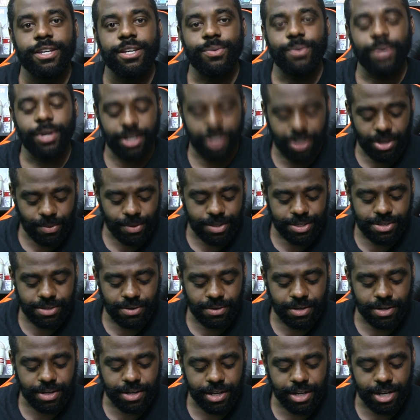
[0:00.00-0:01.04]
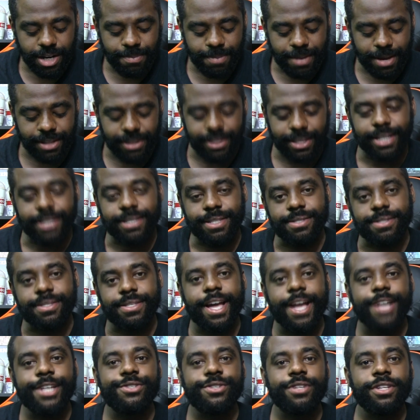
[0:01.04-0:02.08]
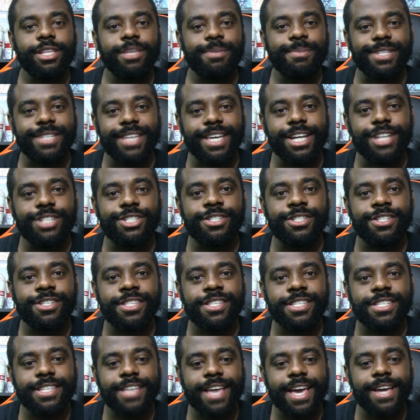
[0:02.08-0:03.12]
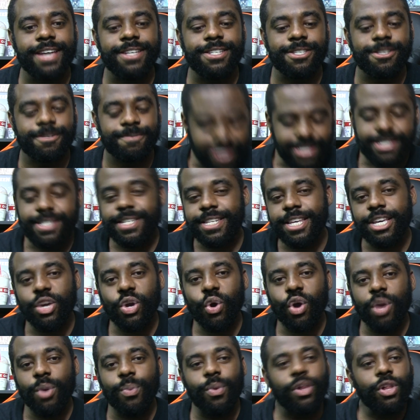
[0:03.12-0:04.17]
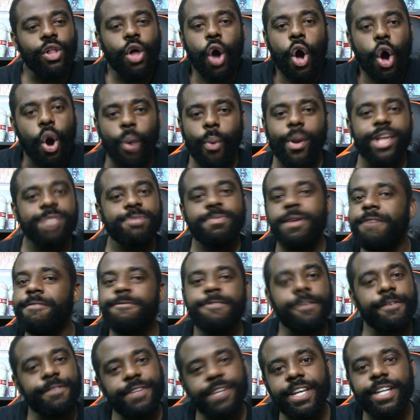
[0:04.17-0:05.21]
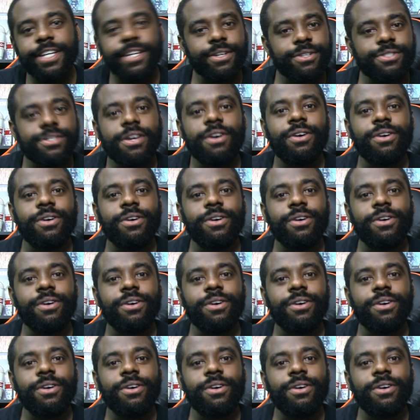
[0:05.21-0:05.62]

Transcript: You wanna know what's so good about like the statute of limitations in this case? This decoy will always be 15 years